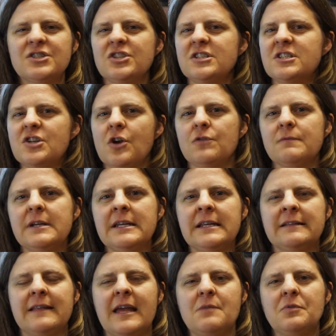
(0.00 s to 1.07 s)
just start
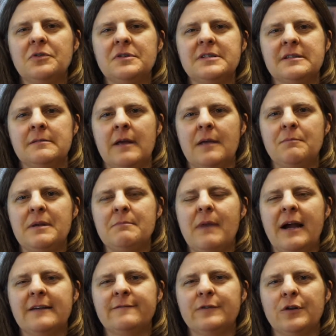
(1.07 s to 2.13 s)
reading labels and be
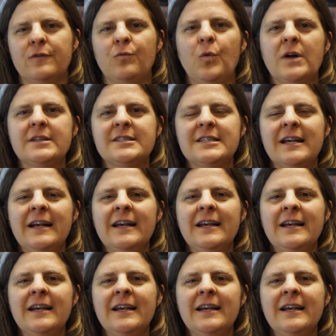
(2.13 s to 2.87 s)
mindful of what's,